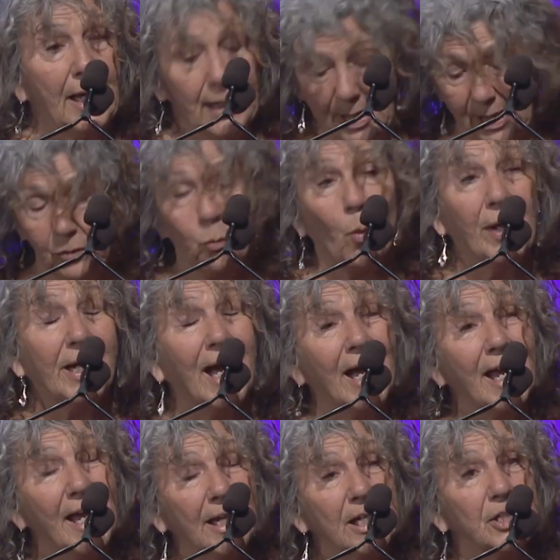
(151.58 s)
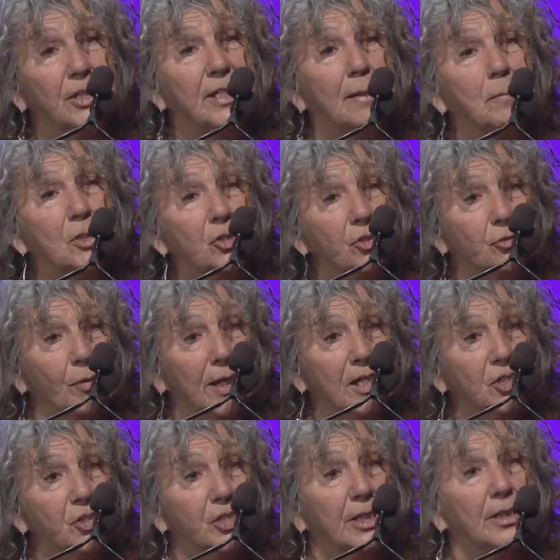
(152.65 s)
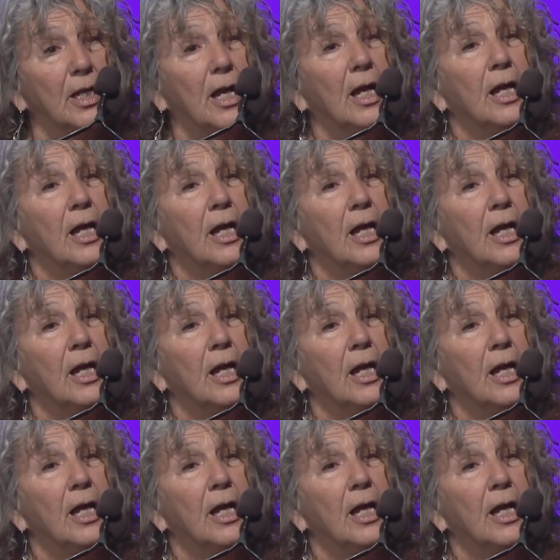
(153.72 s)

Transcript: And when I had a demonstration,